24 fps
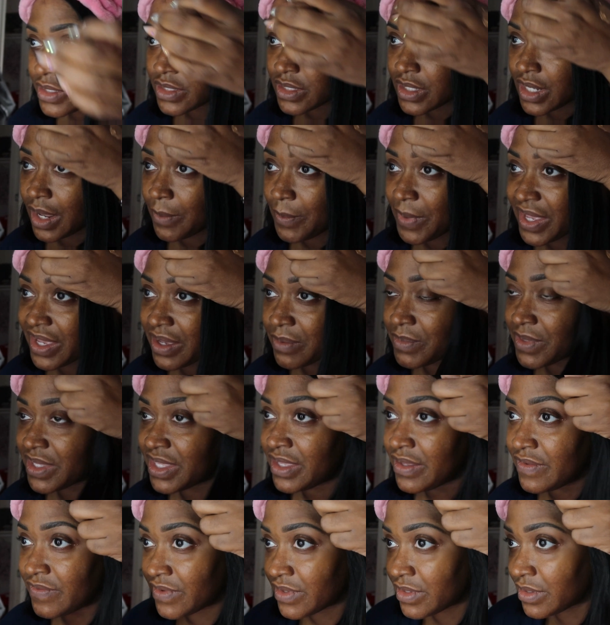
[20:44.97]
Should I make them
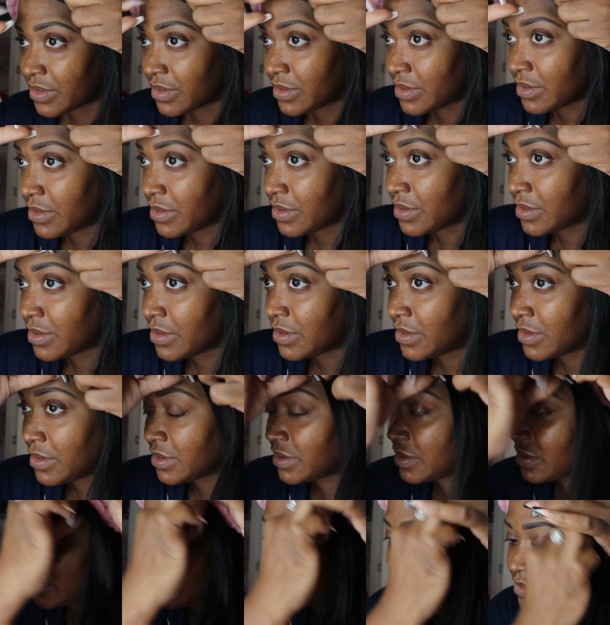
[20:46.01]
even?
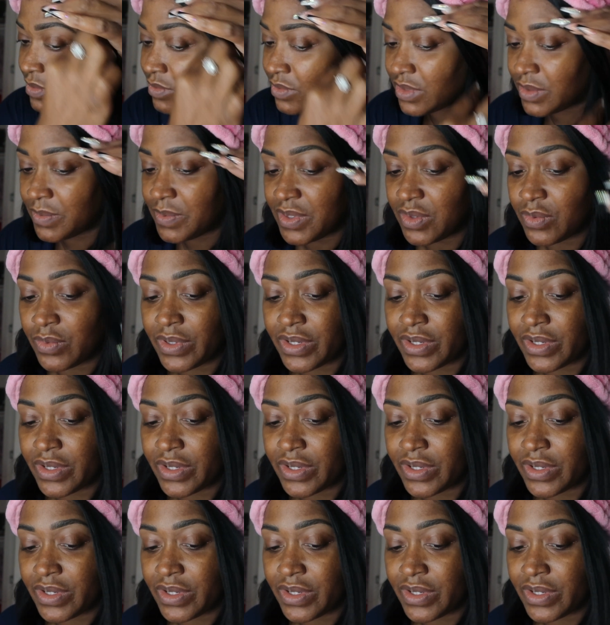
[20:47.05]
Would it be